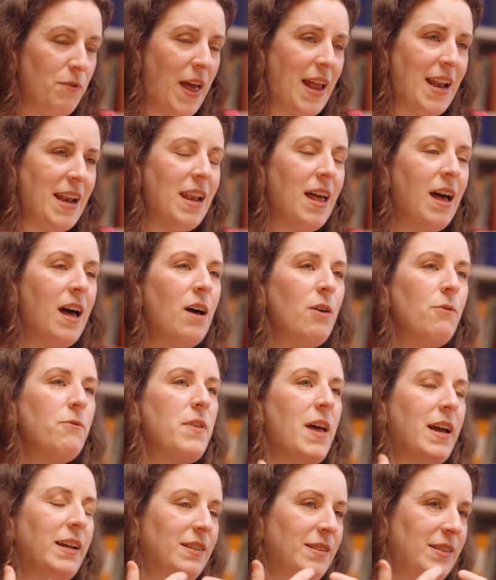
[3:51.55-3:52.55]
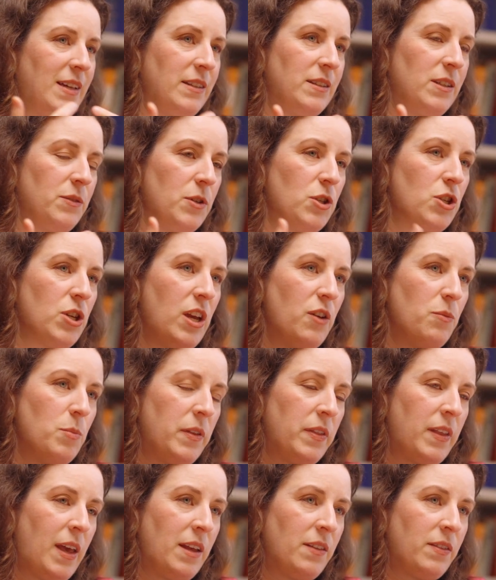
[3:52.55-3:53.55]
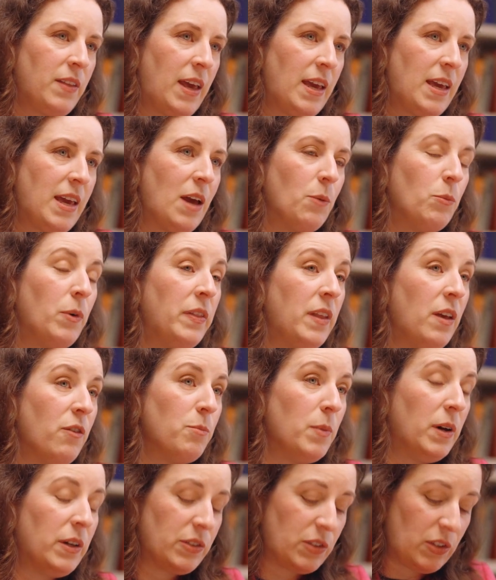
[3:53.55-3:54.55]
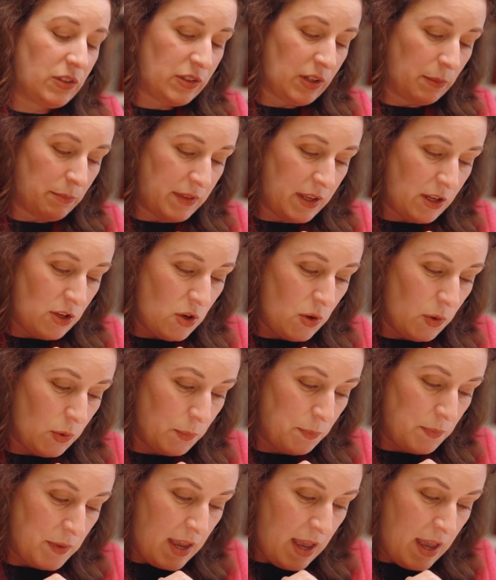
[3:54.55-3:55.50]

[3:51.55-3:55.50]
They love that sense of achievement that they get when they've mastered something new.